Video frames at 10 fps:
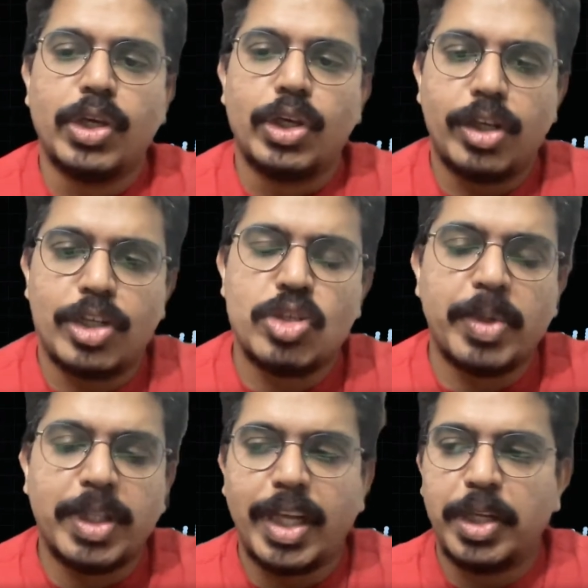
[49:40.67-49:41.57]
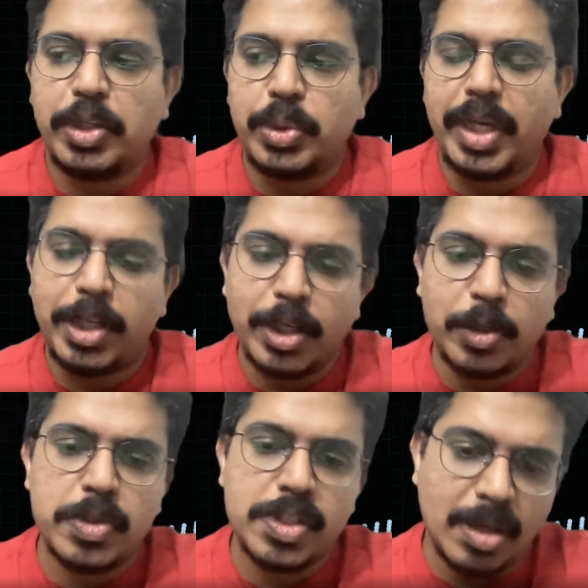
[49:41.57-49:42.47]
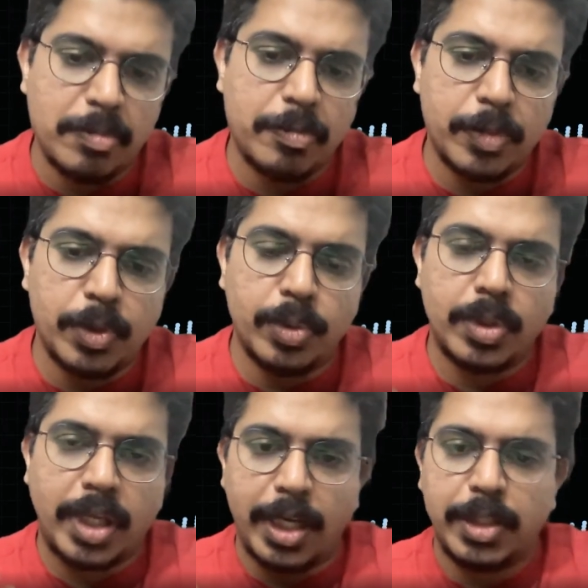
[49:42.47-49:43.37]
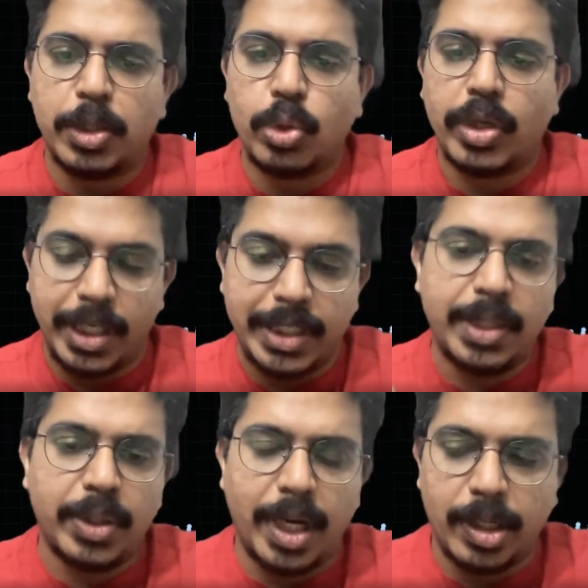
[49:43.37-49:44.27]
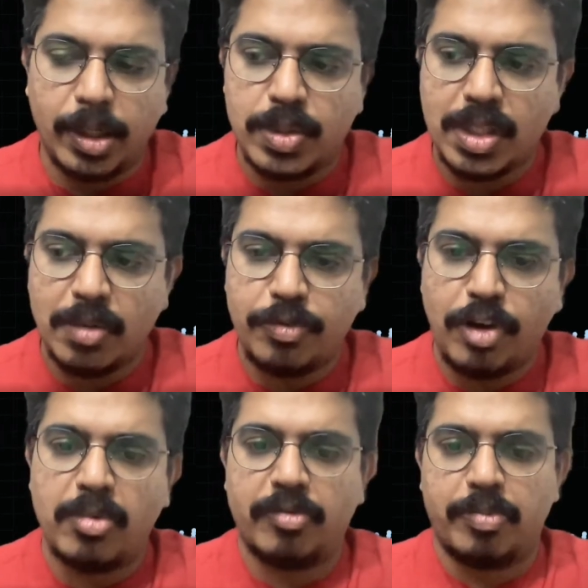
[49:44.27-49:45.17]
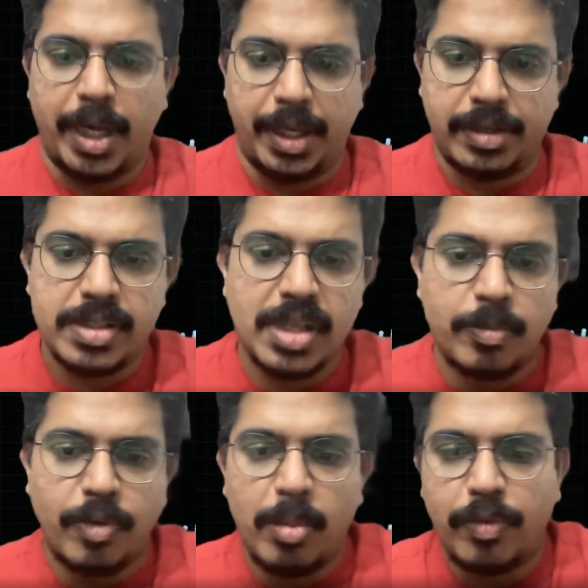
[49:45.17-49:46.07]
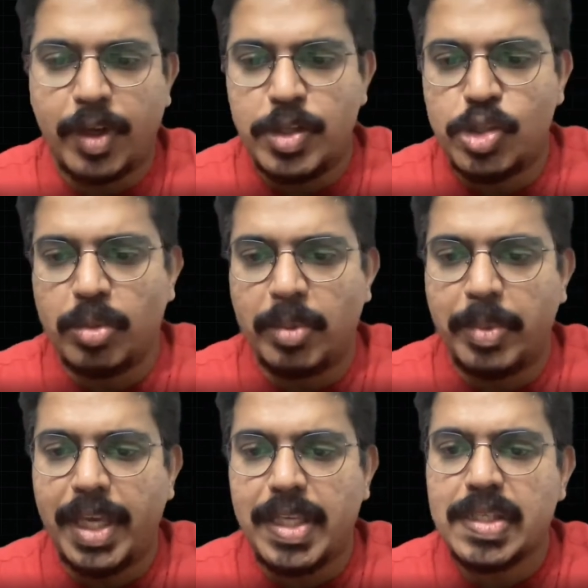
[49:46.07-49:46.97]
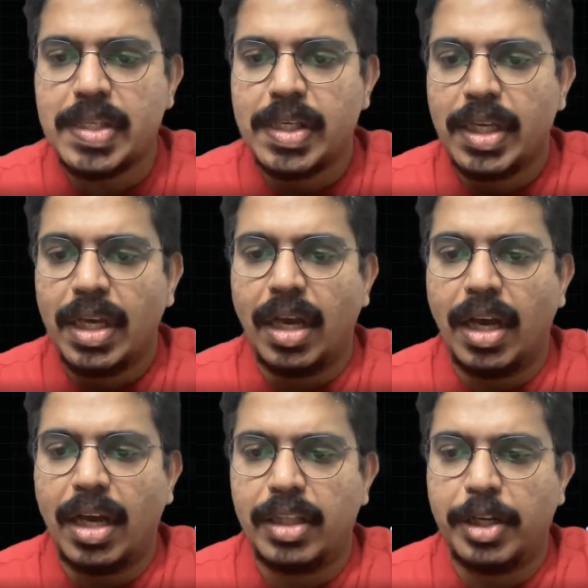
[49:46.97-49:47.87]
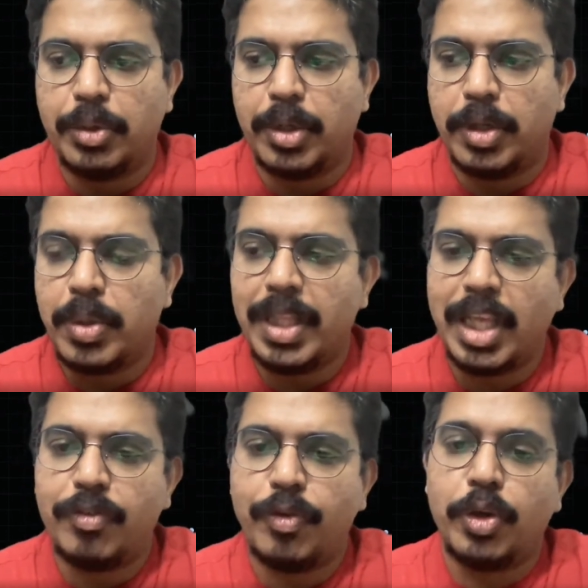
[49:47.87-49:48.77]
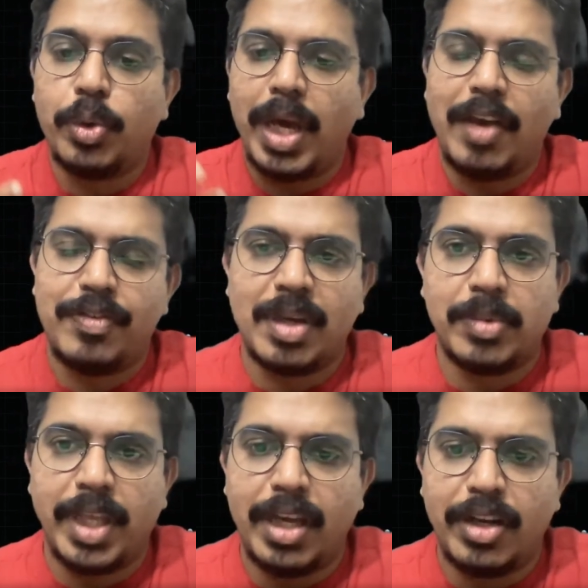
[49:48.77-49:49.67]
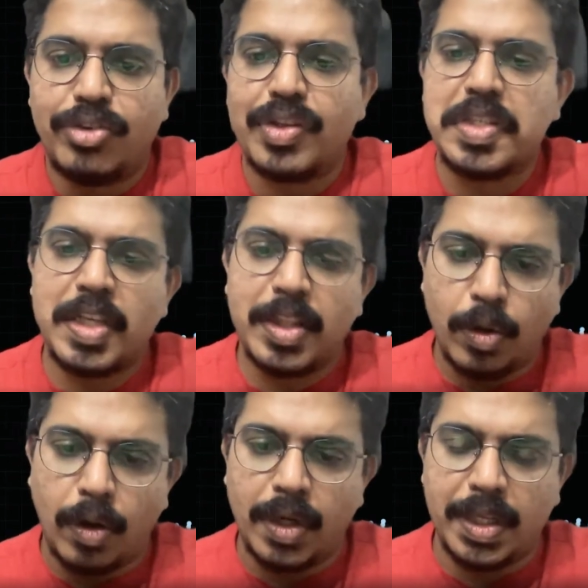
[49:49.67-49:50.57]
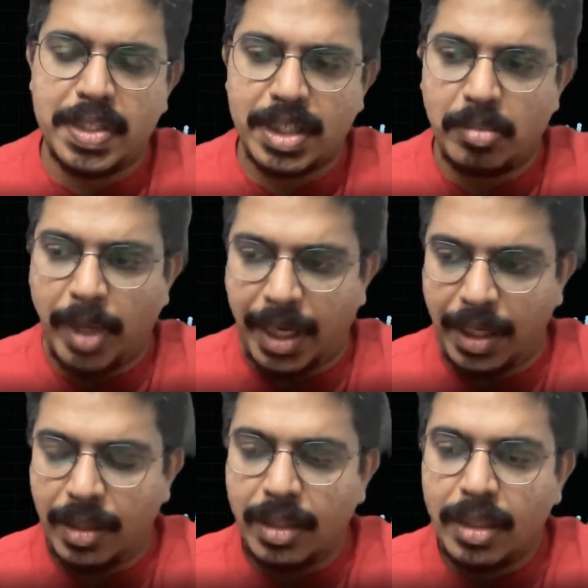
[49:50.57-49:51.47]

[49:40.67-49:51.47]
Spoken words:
you're assuming that you cater to or intend to cater to some form of buyer, some form of consumer base that you do, and therefore you have their interest and their context in mind.